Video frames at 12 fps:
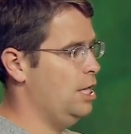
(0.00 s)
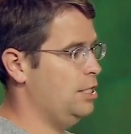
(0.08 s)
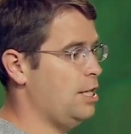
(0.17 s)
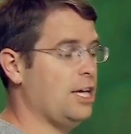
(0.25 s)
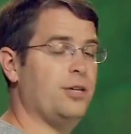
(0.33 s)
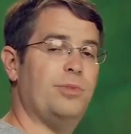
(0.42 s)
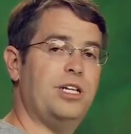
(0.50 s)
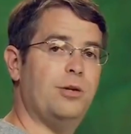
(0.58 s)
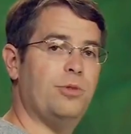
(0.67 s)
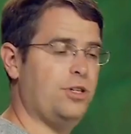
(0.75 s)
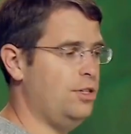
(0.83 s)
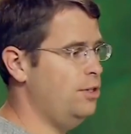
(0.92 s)
Document
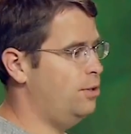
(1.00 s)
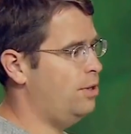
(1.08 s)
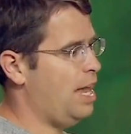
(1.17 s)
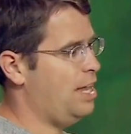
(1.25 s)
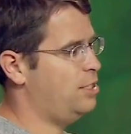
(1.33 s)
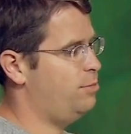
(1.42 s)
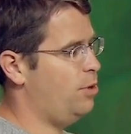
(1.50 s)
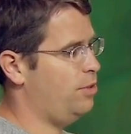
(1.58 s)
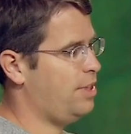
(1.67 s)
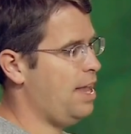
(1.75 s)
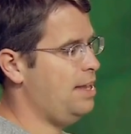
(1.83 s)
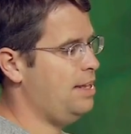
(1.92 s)
number 2 has both
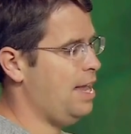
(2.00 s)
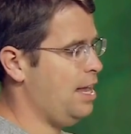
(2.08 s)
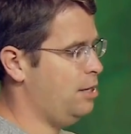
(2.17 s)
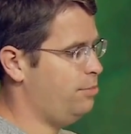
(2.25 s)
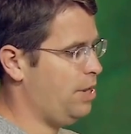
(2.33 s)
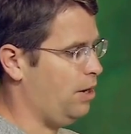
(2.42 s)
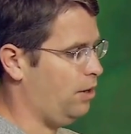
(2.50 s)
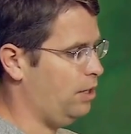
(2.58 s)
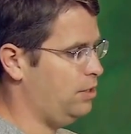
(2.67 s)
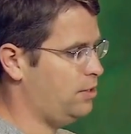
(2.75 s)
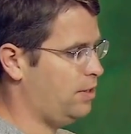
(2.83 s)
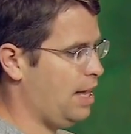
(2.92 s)
Katy and Perry,
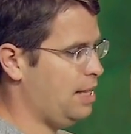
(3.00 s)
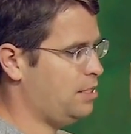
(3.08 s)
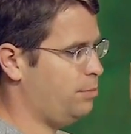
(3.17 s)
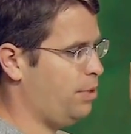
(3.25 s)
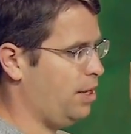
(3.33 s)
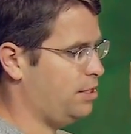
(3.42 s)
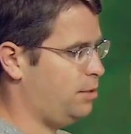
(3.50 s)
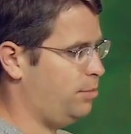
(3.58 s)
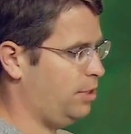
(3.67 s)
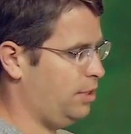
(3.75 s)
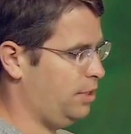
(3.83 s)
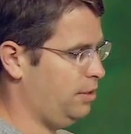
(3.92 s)
so that's a
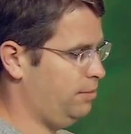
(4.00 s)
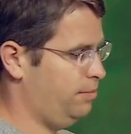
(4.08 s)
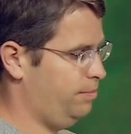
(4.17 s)
possibility.